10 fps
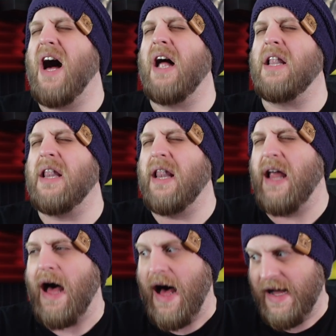A
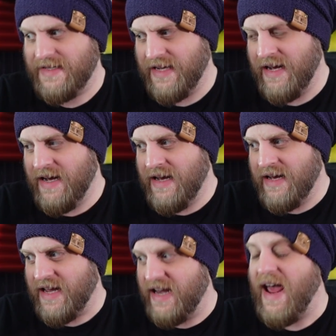lot
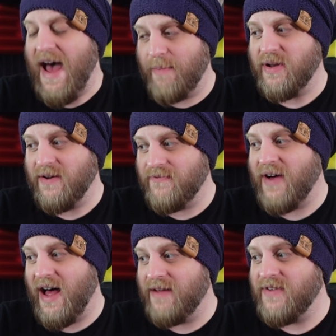can happen in
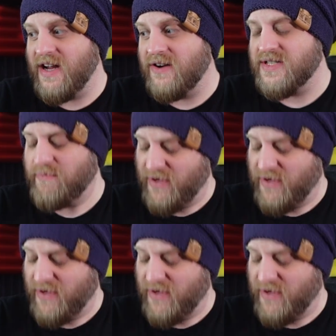5 years, and